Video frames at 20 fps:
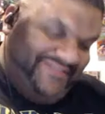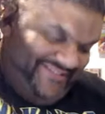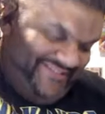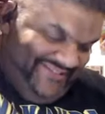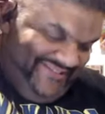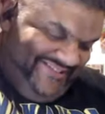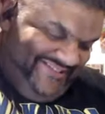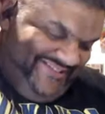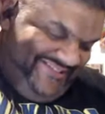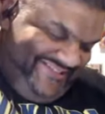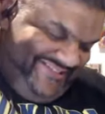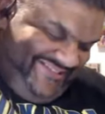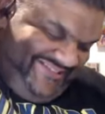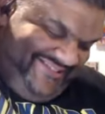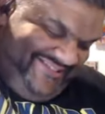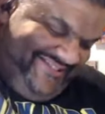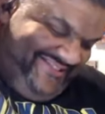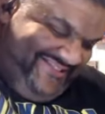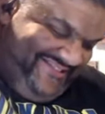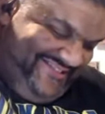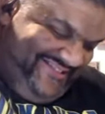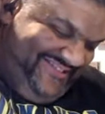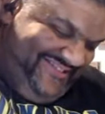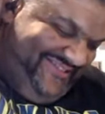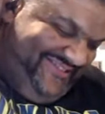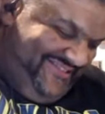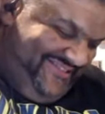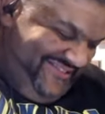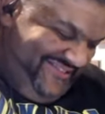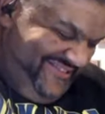
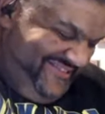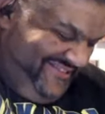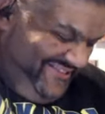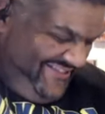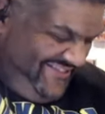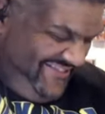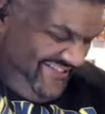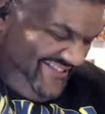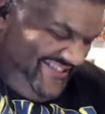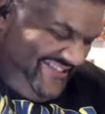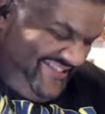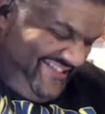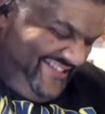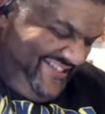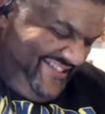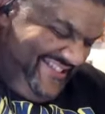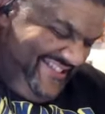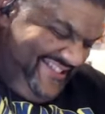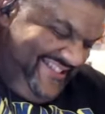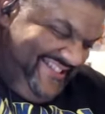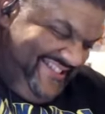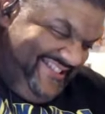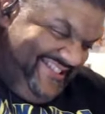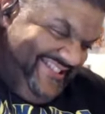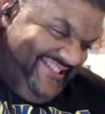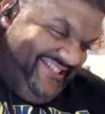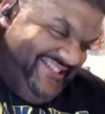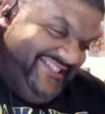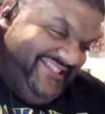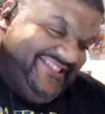
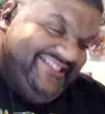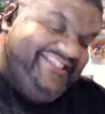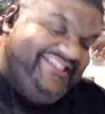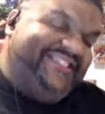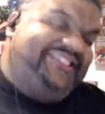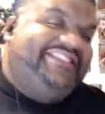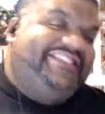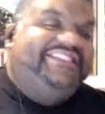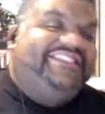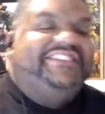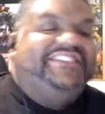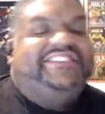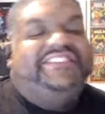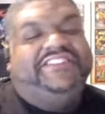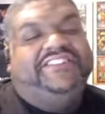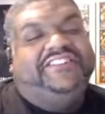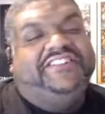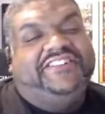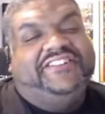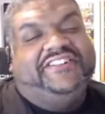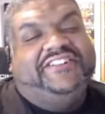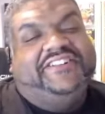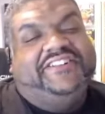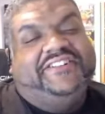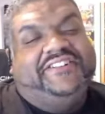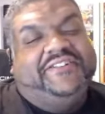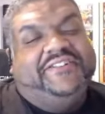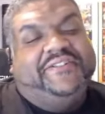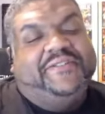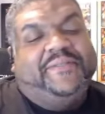
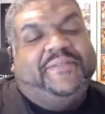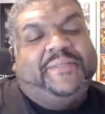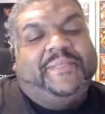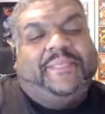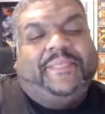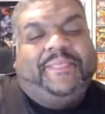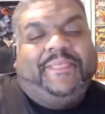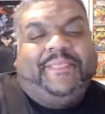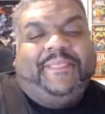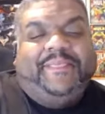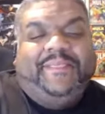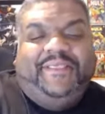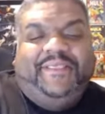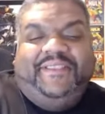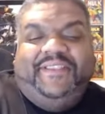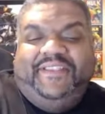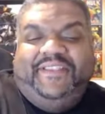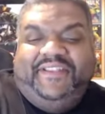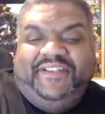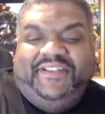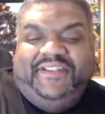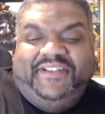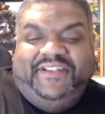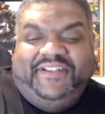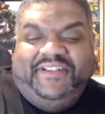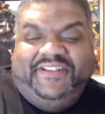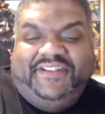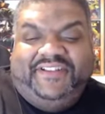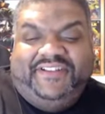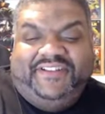
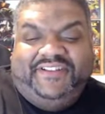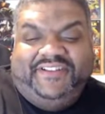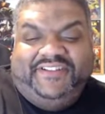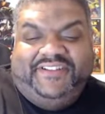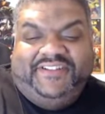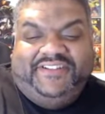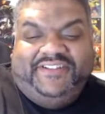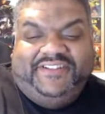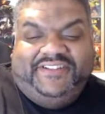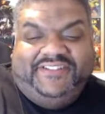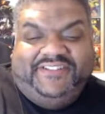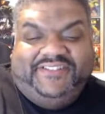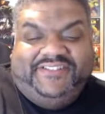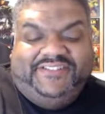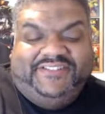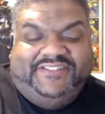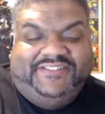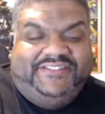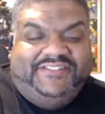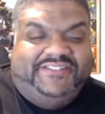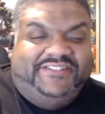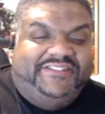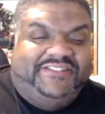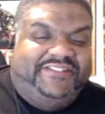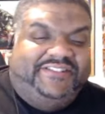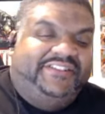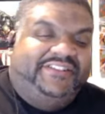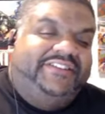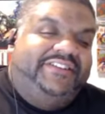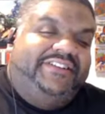
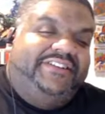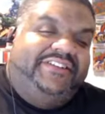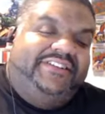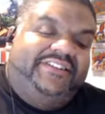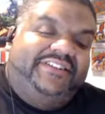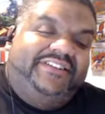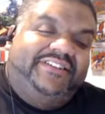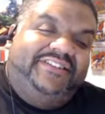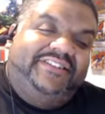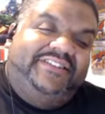The person shown says nothing.